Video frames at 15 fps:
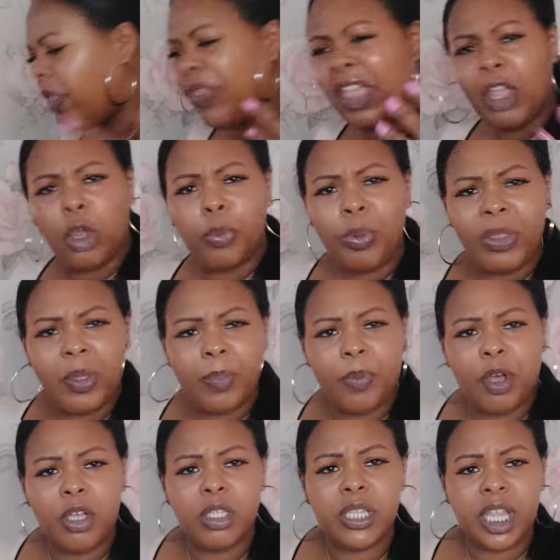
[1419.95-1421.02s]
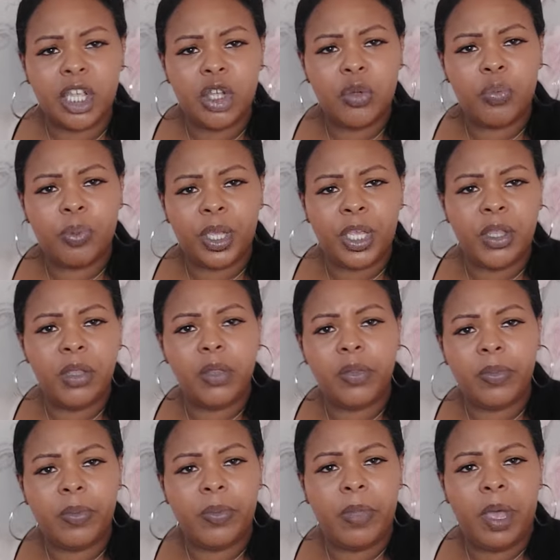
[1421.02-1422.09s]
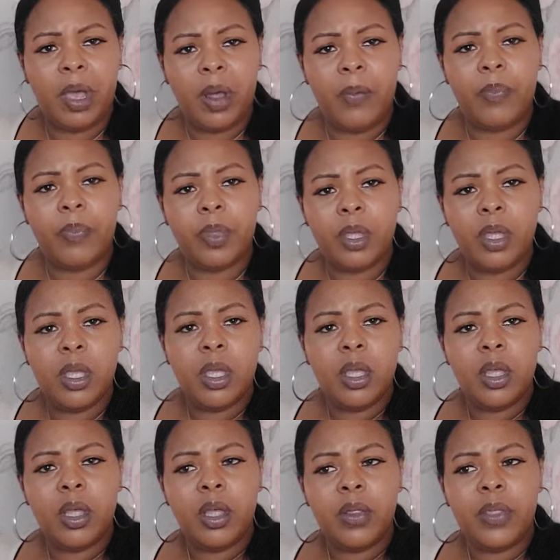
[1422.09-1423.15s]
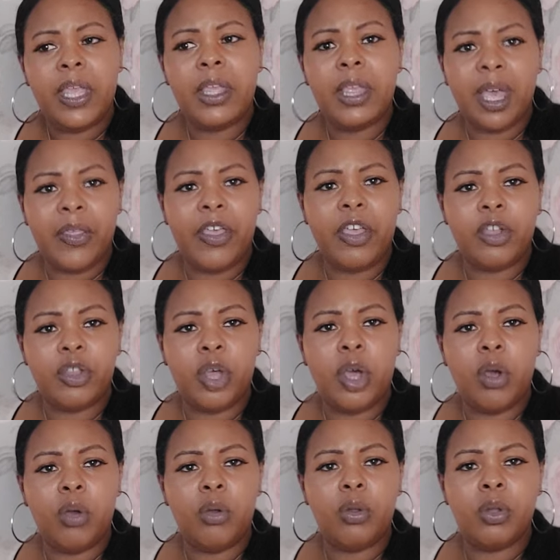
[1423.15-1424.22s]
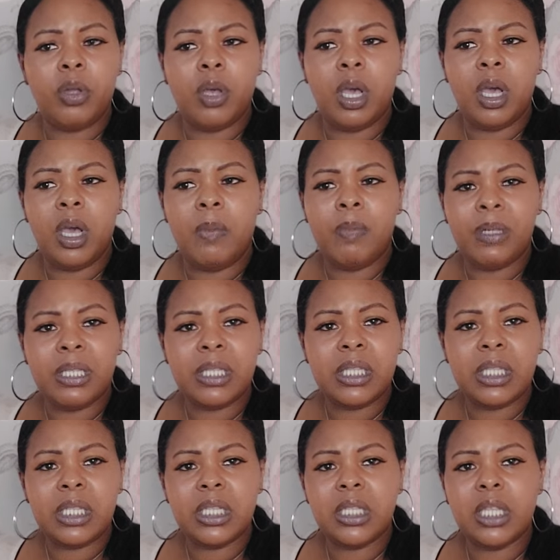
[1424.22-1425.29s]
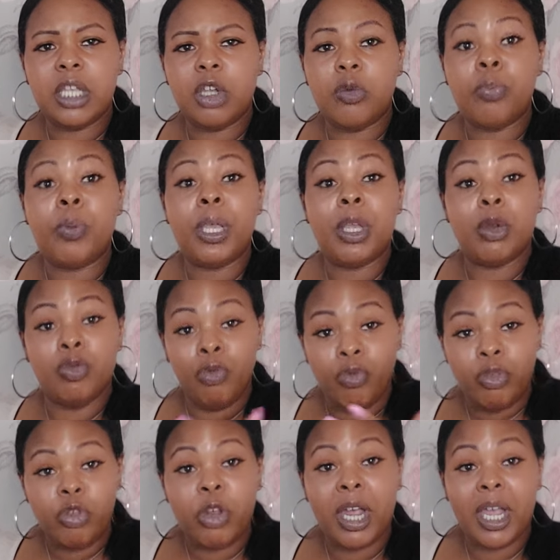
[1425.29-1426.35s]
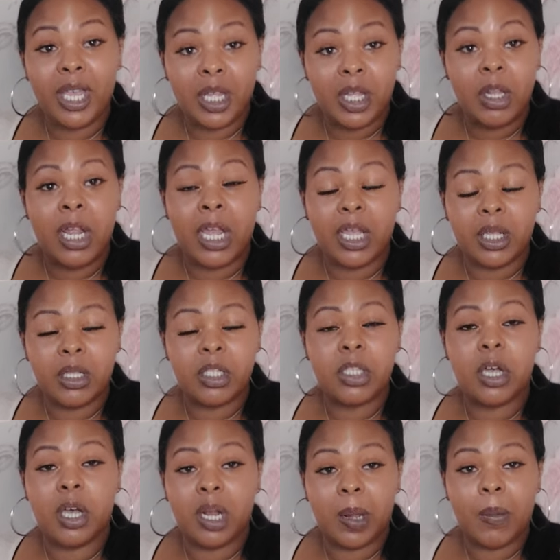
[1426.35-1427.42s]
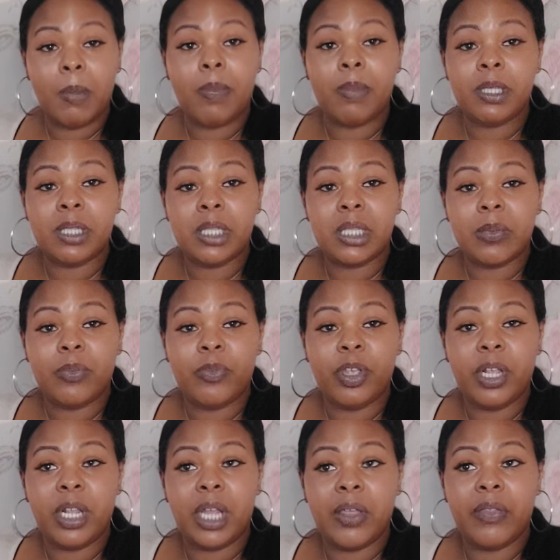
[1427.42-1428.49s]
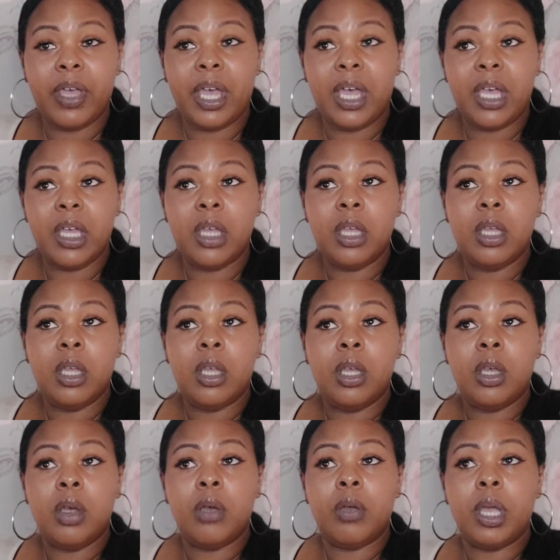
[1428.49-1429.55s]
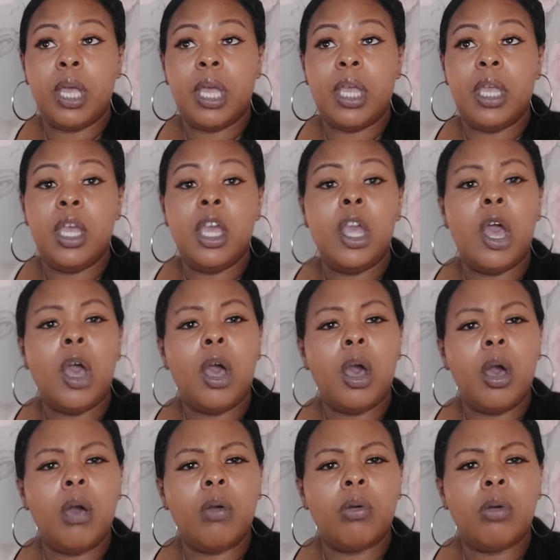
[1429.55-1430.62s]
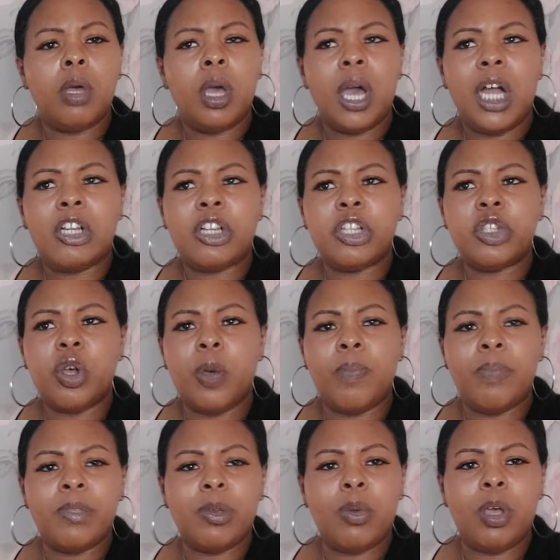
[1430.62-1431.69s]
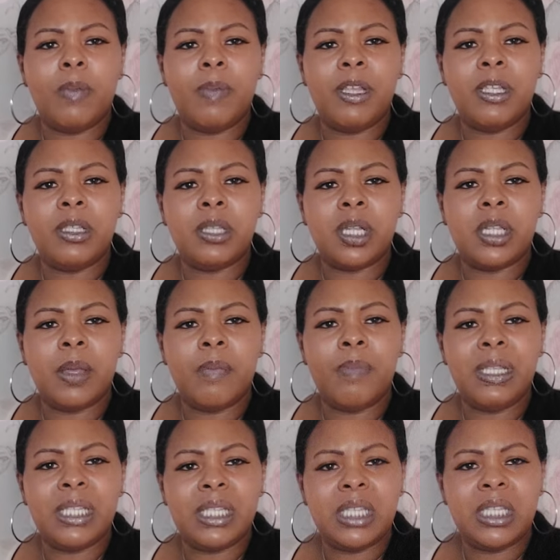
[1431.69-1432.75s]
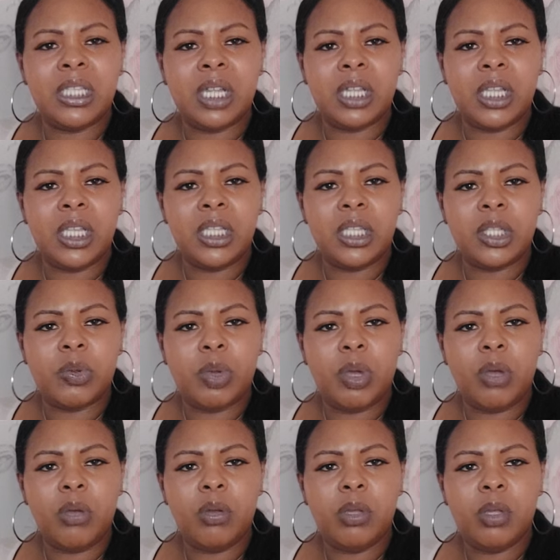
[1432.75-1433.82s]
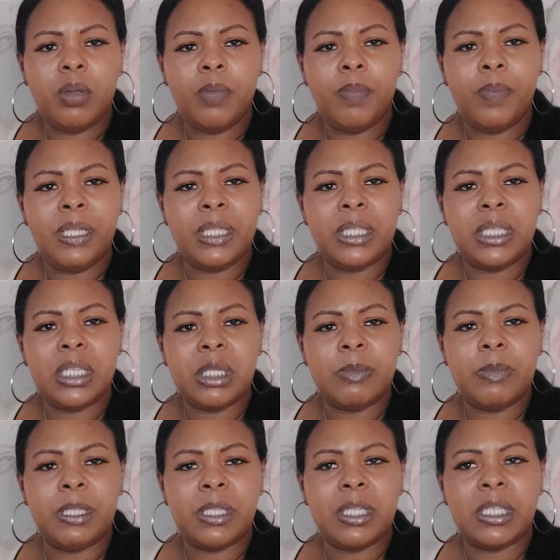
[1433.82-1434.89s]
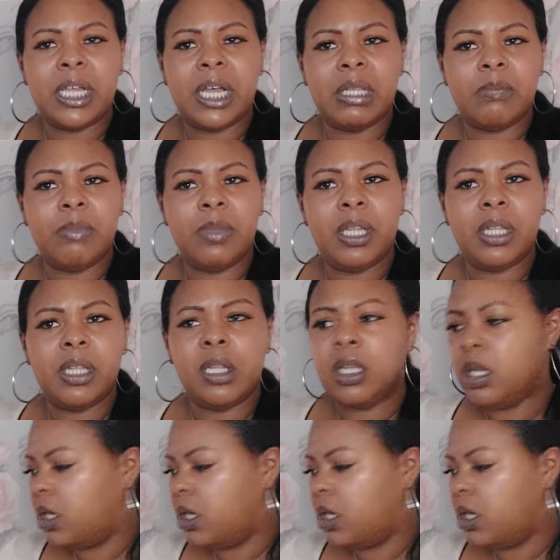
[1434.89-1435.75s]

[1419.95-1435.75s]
They could be the boss, they could be they could own a business, they could be try like starting up a business, something like that. Okay. Oh, I just got someone could be studying business studies as well. Business admin.